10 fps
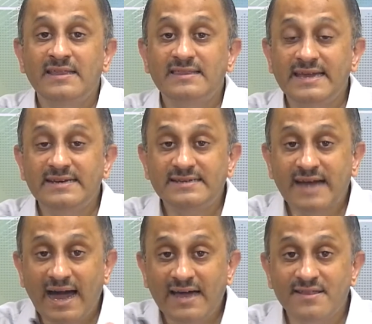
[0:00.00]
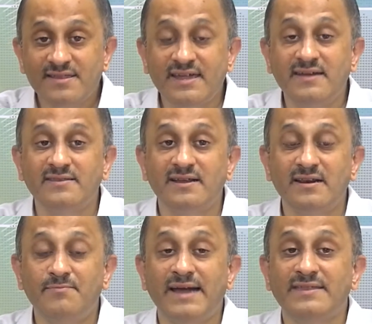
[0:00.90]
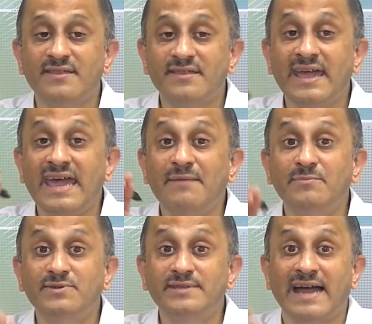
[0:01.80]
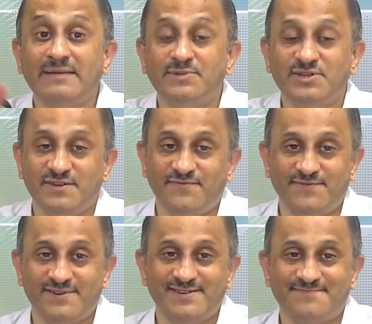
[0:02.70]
the entire signal by the same time shift.